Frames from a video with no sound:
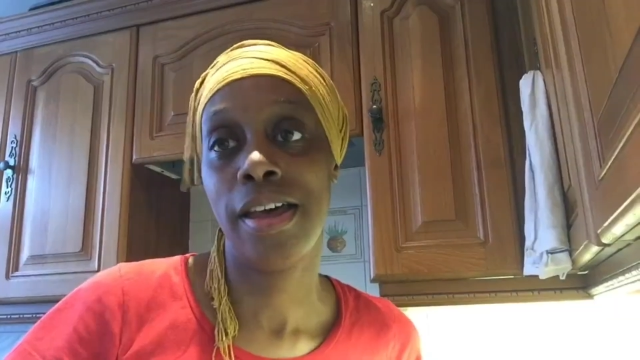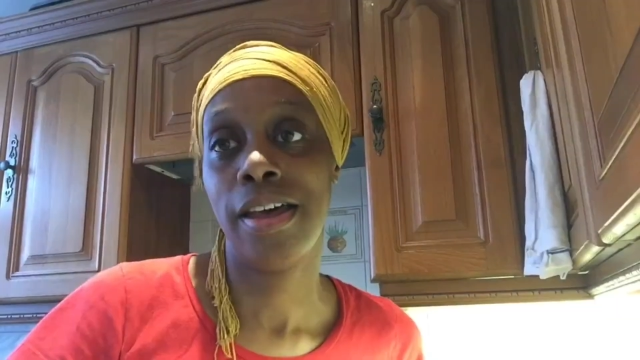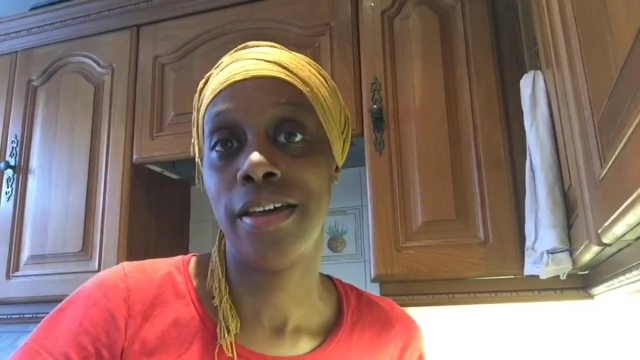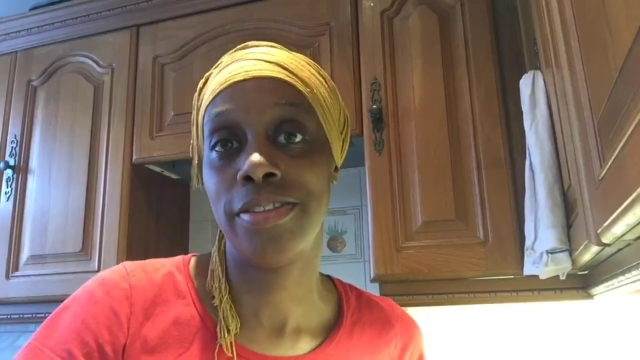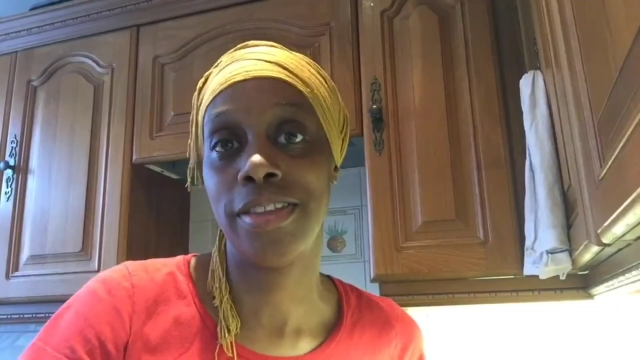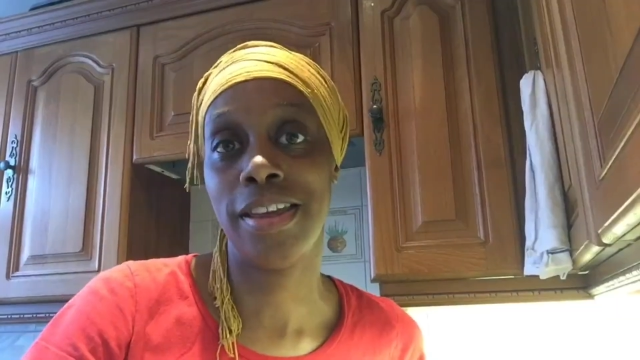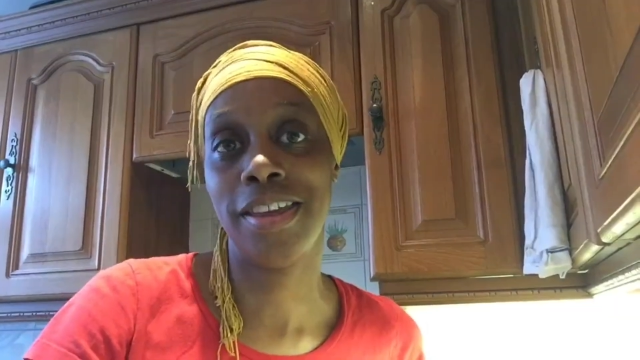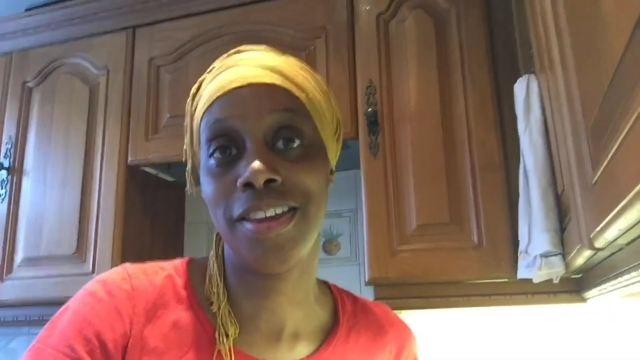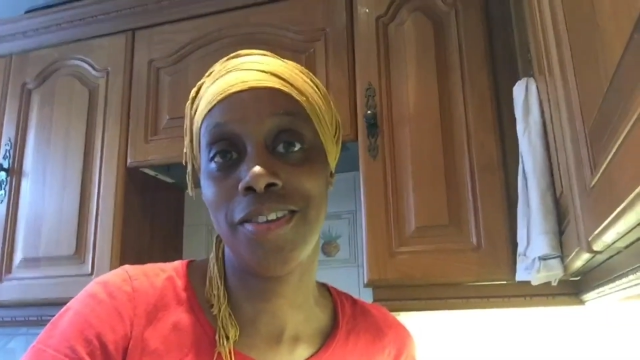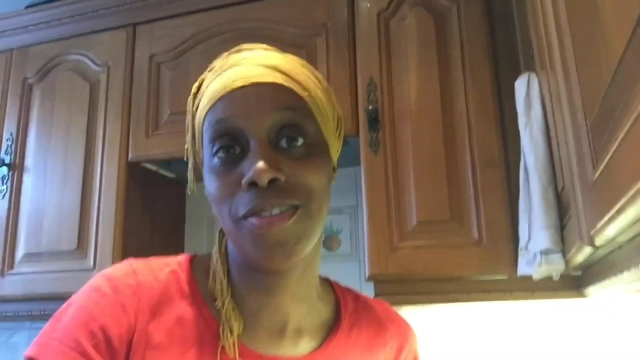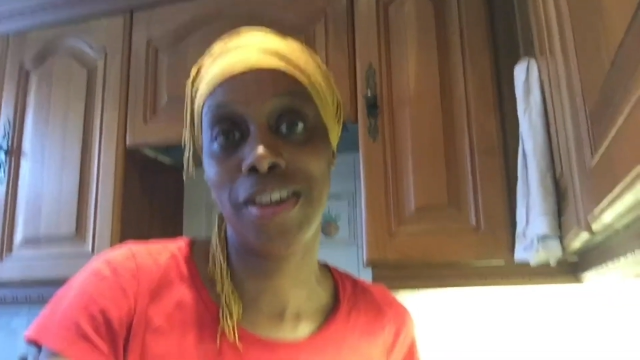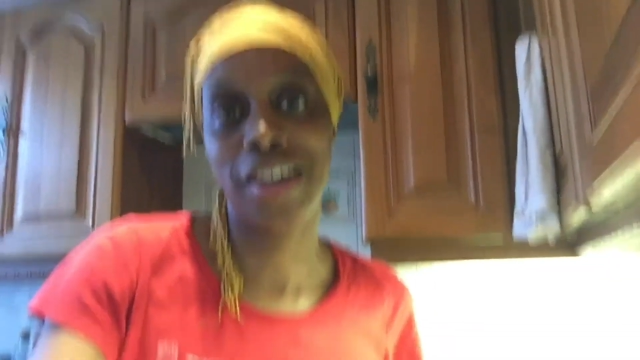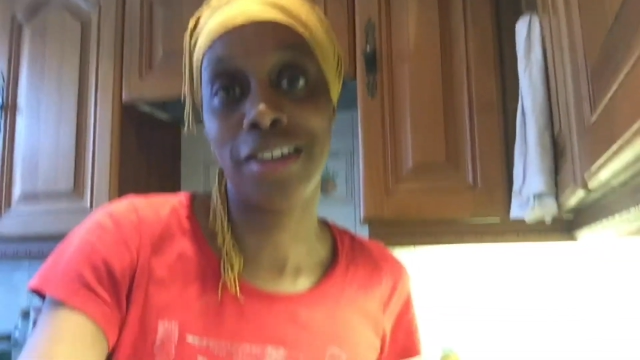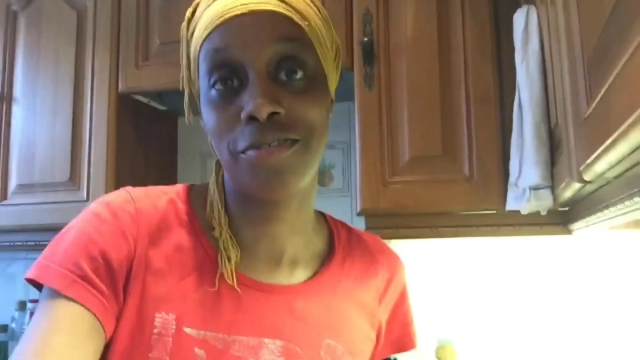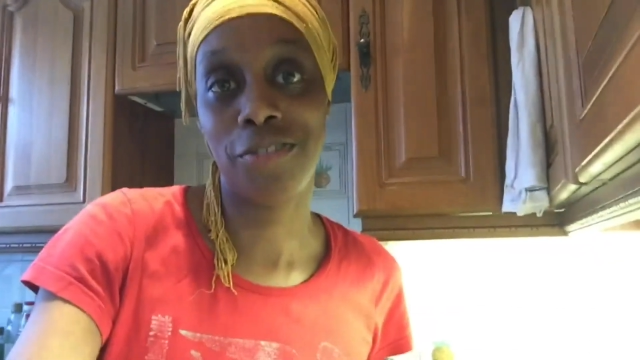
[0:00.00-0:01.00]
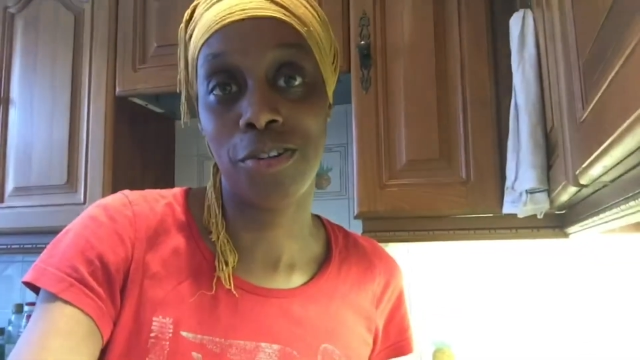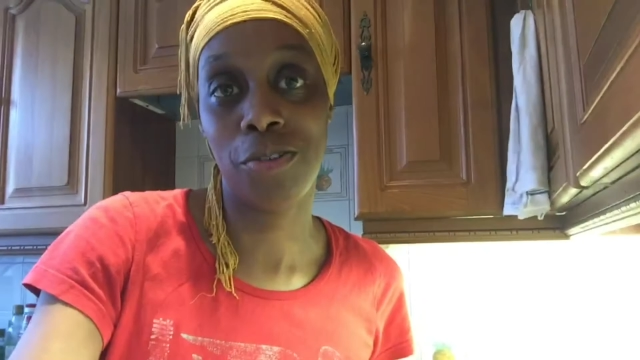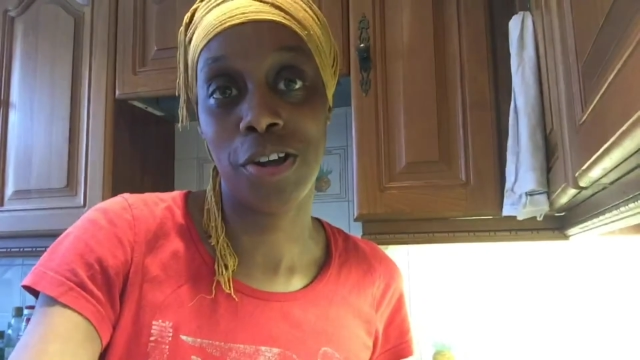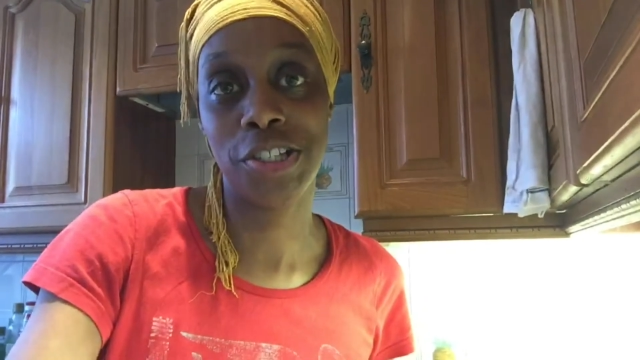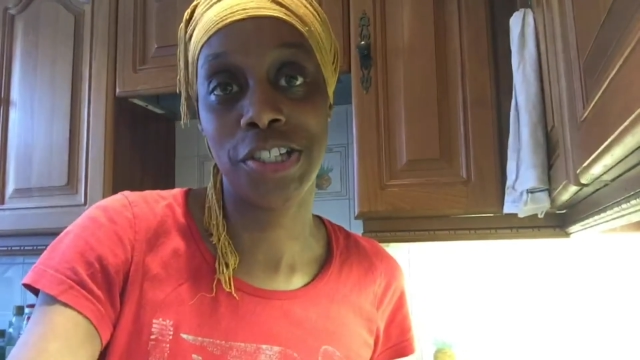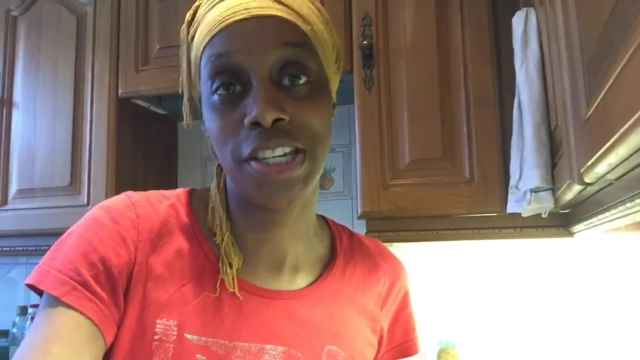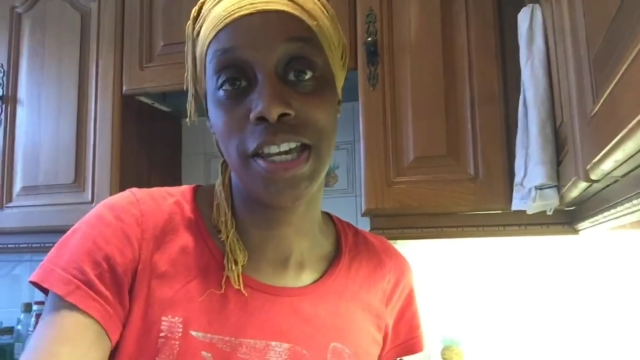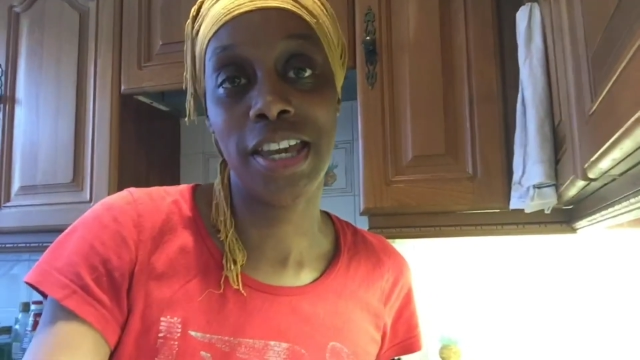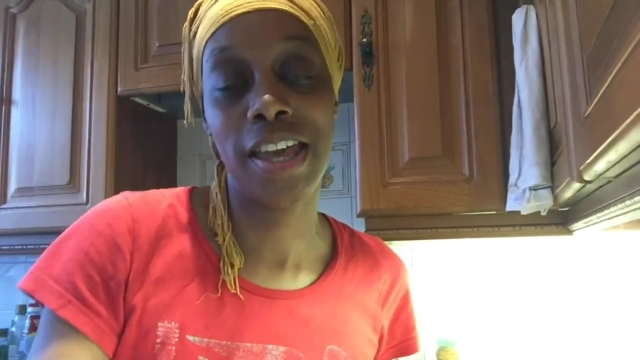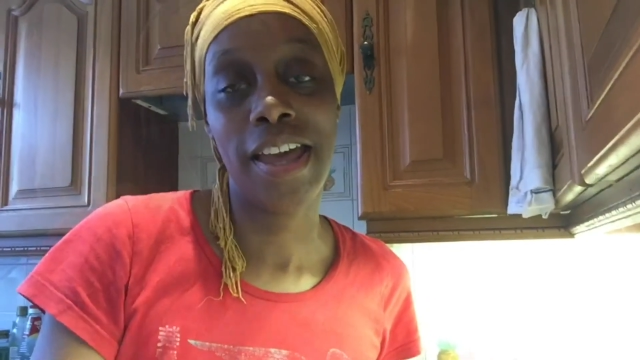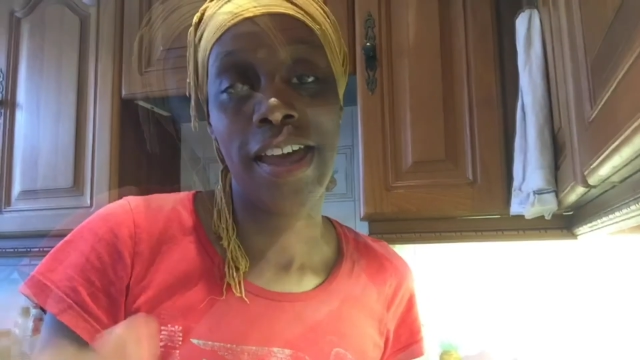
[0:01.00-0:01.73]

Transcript: thank you again for watching.